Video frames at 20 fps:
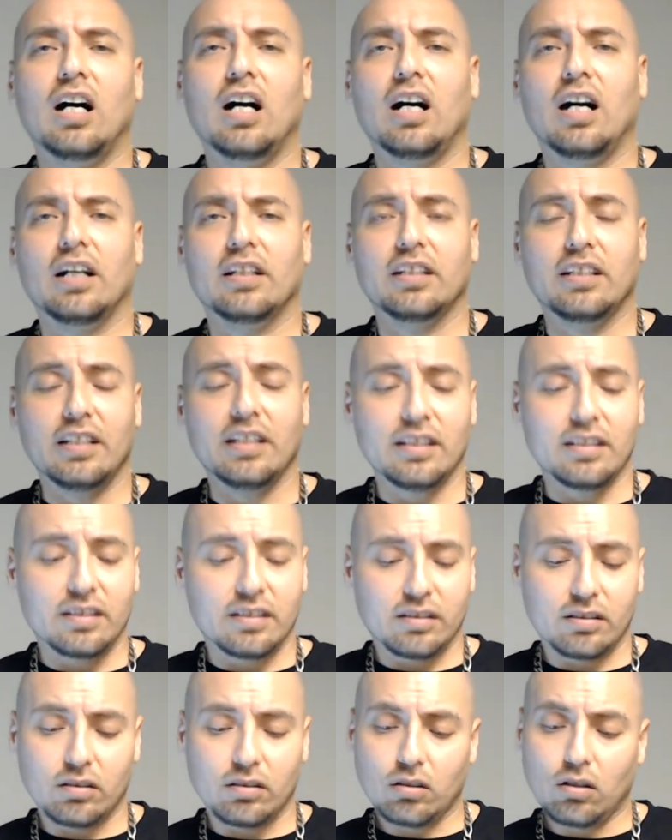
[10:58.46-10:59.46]
This is
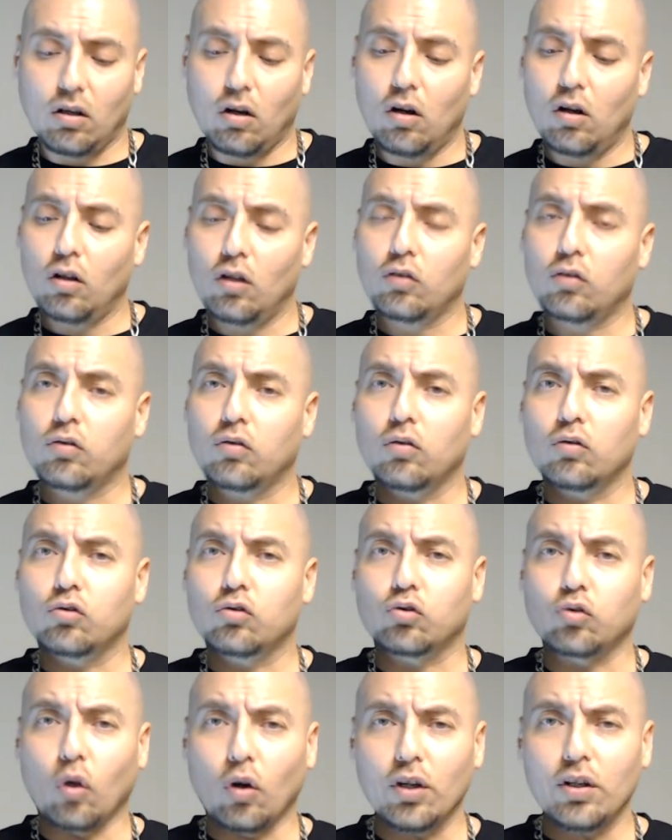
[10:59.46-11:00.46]
called
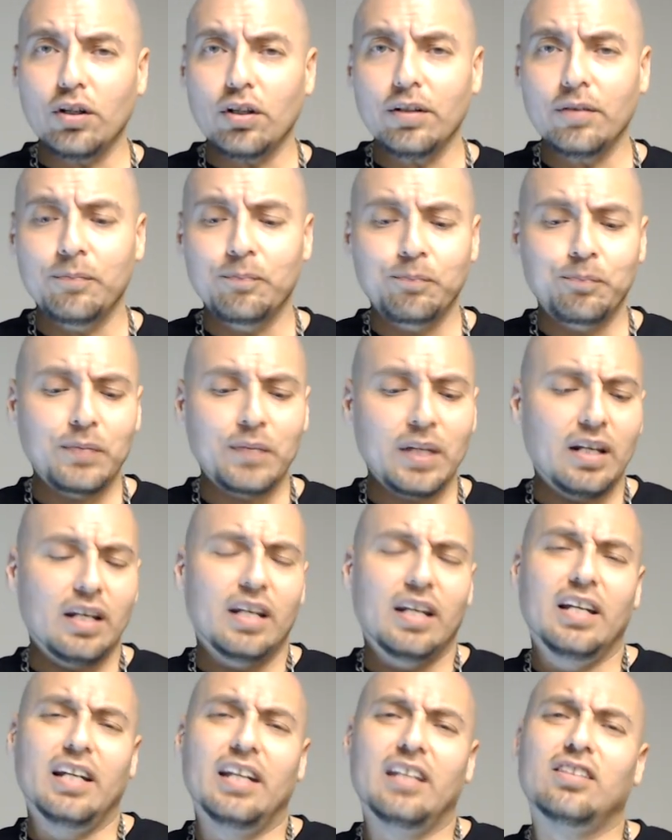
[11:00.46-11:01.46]
Sawyer.
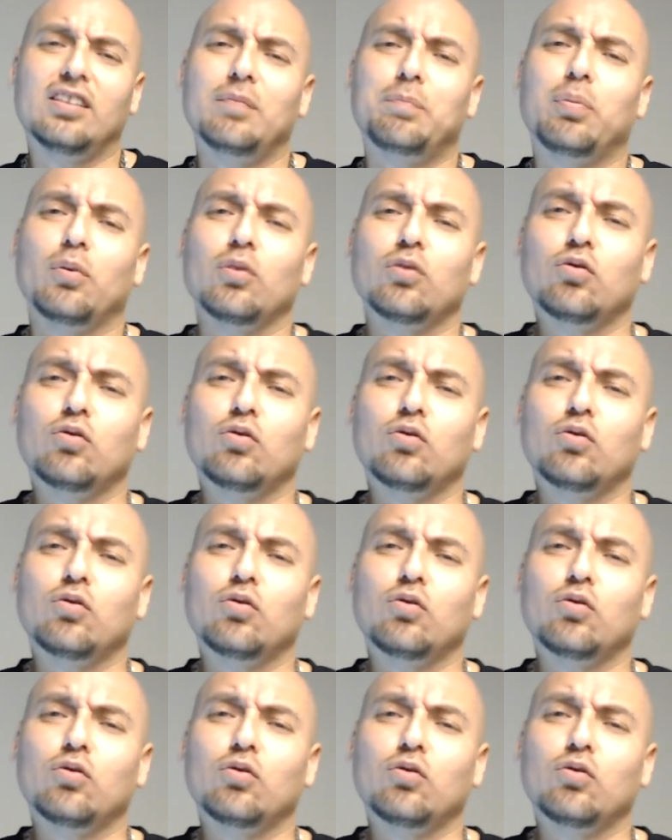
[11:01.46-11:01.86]
It's supposed to